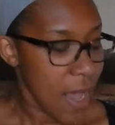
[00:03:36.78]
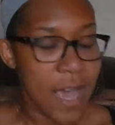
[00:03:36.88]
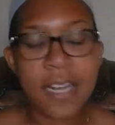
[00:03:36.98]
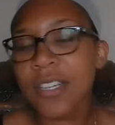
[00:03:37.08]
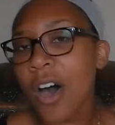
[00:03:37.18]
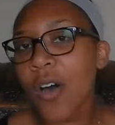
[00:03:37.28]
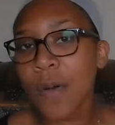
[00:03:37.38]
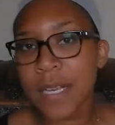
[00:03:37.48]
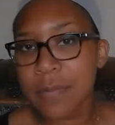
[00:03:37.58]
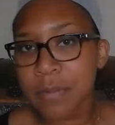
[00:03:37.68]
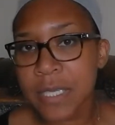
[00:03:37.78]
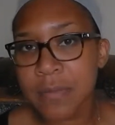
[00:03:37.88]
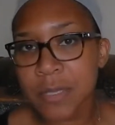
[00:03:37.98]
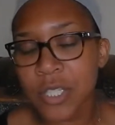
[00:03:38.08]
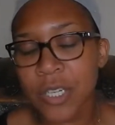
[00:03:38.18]
And as always, please
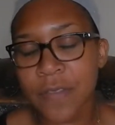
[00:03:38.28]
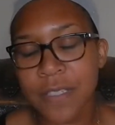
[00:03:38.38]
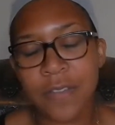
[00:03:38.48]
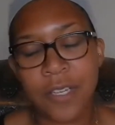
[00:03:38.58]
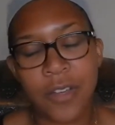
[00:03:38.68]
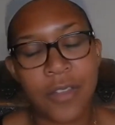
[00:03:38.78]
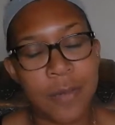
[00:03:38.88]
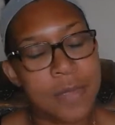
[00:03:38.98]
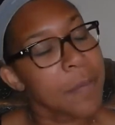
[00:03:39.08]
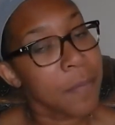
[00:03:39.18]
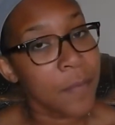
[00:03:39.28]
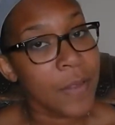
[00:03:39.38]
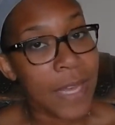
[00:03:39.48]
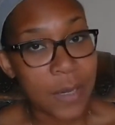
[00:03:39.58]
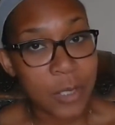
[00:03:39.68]
be sure to give this video a thumbs up if
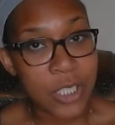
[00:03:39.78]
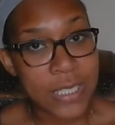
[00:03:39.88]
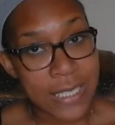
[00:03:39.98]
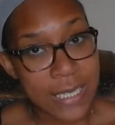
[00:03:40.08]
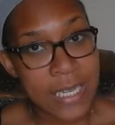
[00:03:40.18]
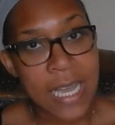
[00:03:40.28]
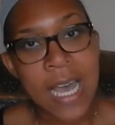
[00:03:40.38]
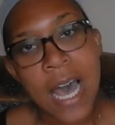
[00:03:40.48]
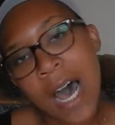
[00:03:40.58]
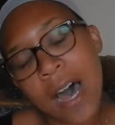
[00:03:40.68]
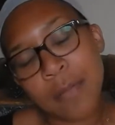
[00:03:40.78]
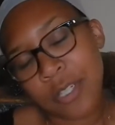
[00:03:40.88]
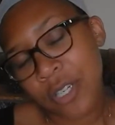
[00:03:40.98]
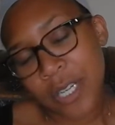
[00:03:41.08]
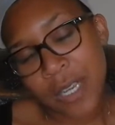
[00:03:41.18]
you like what you see. Be
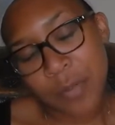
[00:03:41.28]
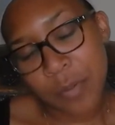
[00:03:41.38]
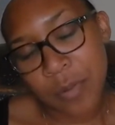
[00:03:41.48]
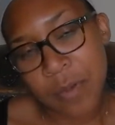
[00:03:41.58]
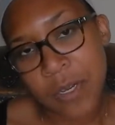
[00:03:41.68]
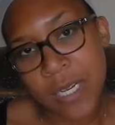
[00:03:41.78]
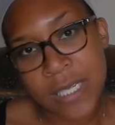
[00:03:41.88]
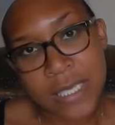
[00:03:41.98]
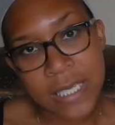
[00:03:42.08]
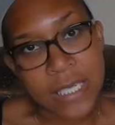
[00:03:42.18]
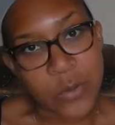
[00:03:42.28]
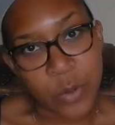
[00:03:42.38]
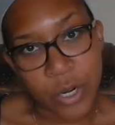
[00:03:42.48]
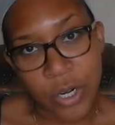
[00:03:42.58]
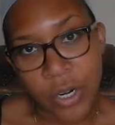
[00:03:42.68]
sure to keep up with me on Insta,
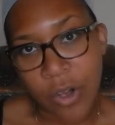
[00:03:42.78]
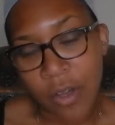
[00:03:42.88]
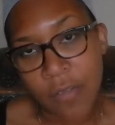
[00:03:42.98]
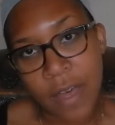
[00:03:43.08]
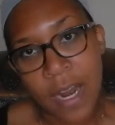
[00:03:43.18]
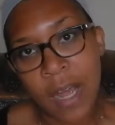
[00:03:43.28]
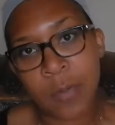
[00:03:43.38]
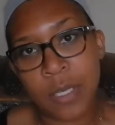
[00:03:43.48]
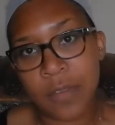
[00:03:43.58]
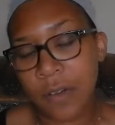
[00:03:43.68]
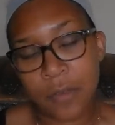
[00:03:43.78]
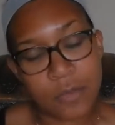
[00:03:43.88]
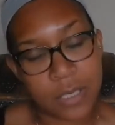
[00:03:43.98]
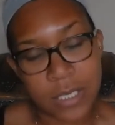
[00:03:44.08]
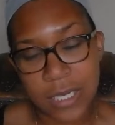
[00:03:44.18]
Twitter, all that. I will leave all
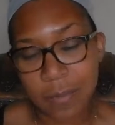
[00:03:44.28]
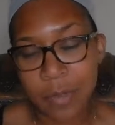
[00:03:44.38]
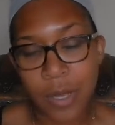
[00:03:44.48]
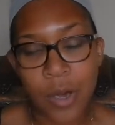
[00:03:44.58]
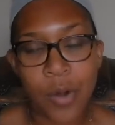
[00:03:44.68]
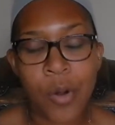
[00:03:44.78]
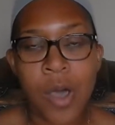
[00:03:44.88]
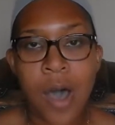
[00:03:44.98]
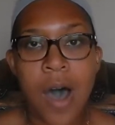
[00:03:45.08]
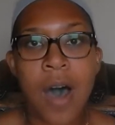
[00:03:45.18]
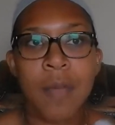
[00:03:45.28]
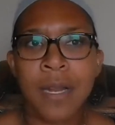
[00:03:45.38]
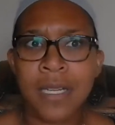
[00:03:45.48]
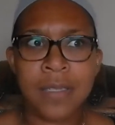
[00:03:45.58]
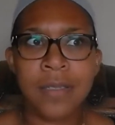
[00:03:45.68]
those links down below. And
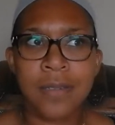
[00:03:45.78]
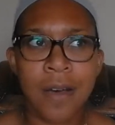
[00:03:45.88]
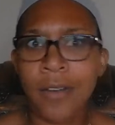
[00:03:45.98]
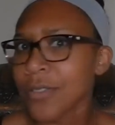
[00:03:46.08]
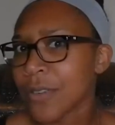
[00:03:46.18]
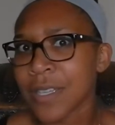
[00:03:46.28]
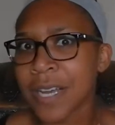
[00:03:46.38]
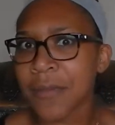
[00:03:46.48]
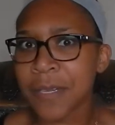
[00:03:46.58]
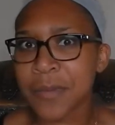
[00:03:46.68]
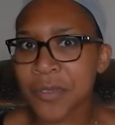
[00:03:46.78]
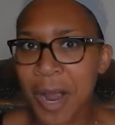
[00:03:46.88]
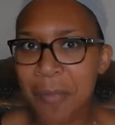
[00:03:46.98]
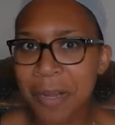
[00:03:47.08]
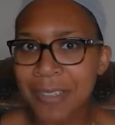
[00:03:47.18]
then also hit that red
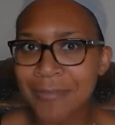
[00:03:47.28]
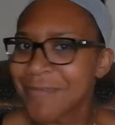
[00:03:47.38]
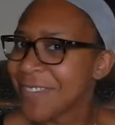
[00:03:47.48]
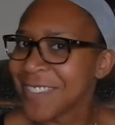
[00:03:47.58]
subscribe button.